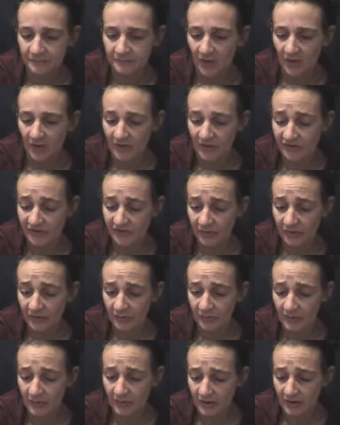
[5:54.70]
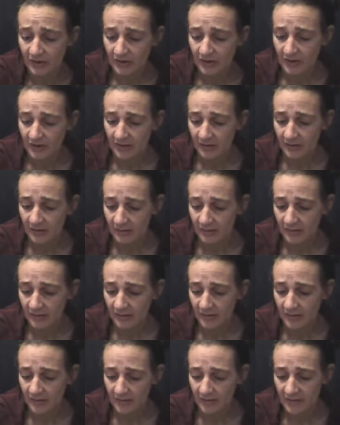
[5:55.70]
also,
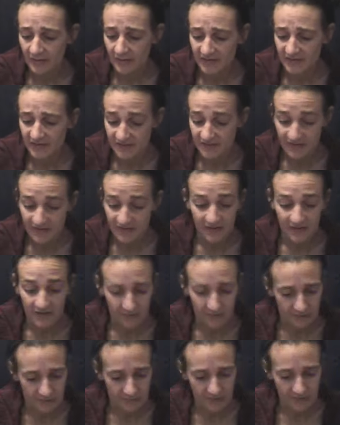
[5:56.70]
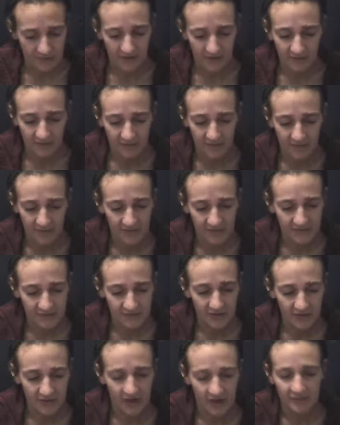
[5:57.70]
this is another thing I find this
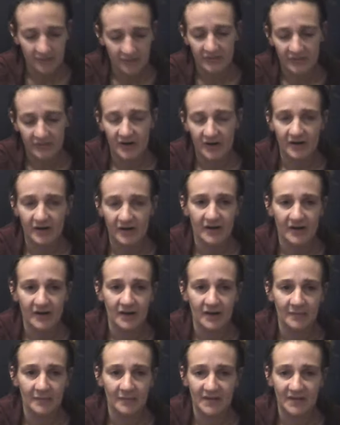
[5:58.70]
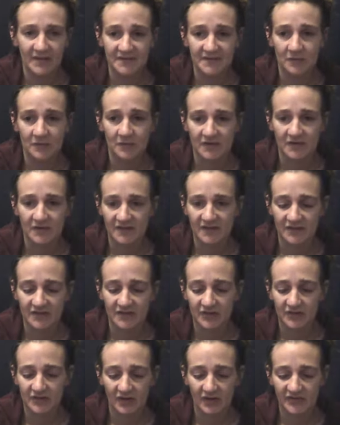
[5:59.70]
very hard for us water signs.
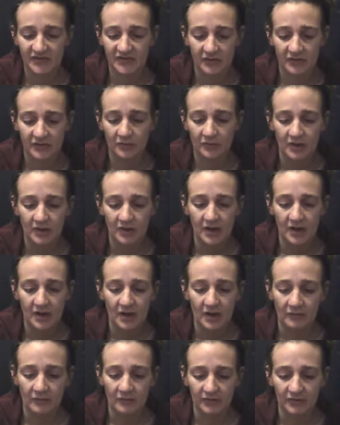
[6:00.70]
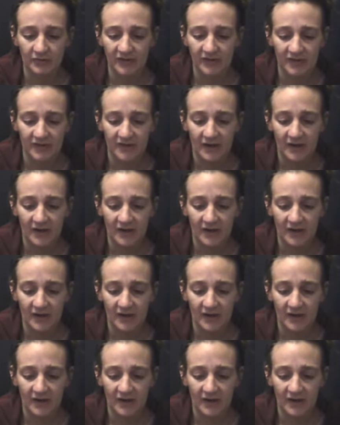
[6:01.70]
You're also really